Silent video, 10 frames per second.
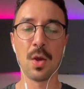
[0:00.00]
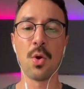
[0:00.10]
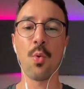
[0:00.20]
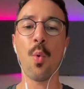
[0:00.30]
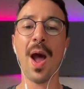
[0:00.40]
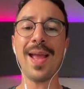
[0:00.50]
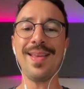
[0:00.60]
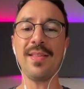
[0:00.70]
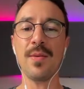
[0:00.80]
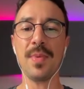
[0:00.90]
Why
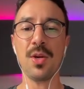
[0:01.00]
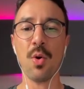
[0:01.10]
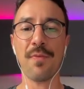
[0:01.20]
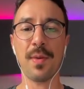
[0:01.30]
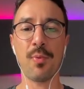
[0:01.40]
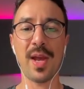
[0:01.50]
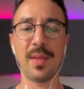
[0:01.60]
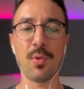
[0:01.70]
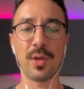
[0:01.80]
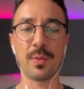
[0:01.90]
in the middle of the
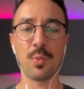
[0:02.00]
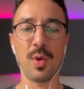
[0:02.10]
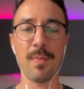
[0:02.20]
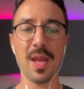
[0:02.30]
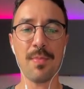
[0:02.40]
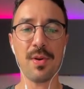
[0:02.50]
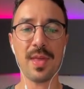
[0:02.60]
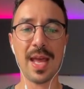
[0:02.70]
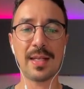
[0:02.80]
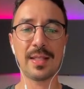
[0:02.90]
breadboard? Remember
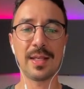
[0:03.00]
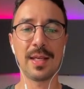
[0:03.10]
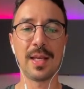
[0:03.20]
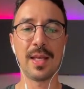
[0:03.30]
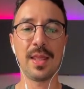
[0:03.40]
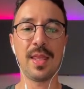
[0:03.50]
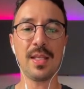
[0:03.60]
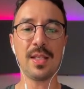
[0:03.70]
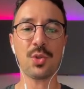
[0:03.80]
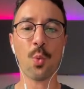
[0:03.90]
that
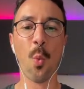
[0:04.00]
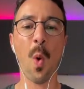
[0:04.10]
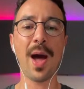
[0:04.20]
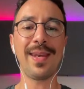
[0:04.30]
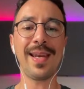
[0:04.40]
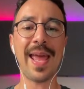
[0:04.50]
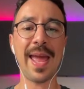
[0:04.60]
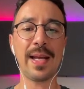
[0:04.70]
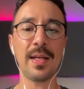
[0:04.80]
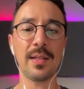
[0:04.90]
this is one leg